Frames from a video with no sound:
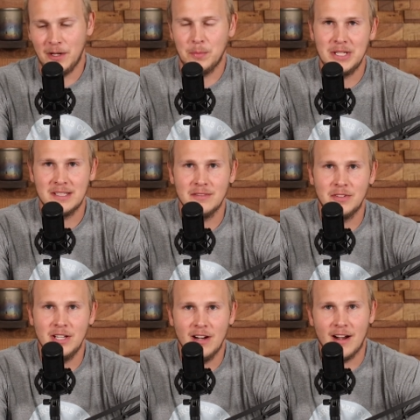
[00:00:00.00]
Final piece
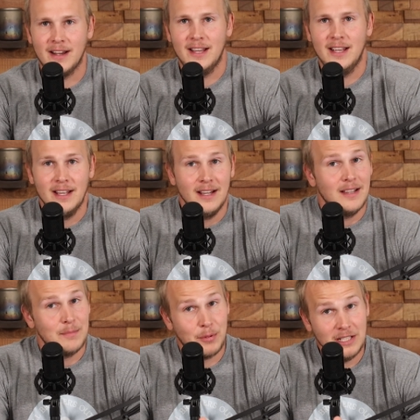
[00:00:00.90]
of gear.
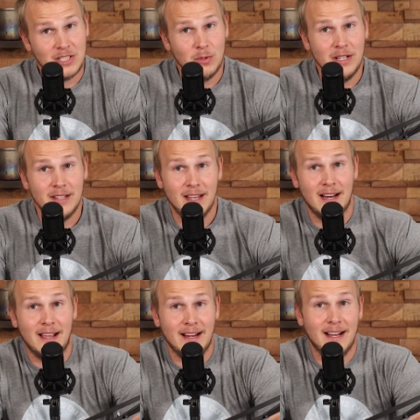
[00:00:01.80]
Pretty sweet
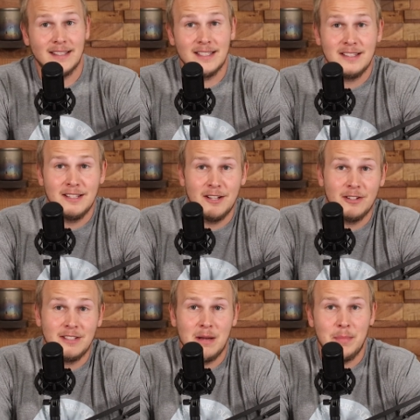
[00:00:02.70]
that I got this in
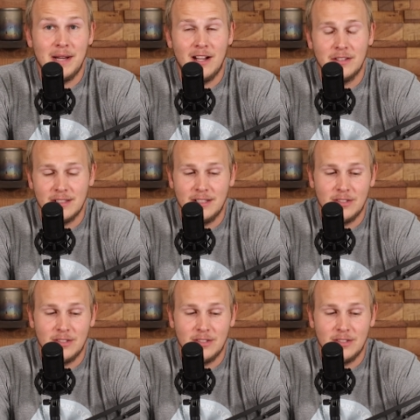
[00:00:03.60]
under 10 pounds,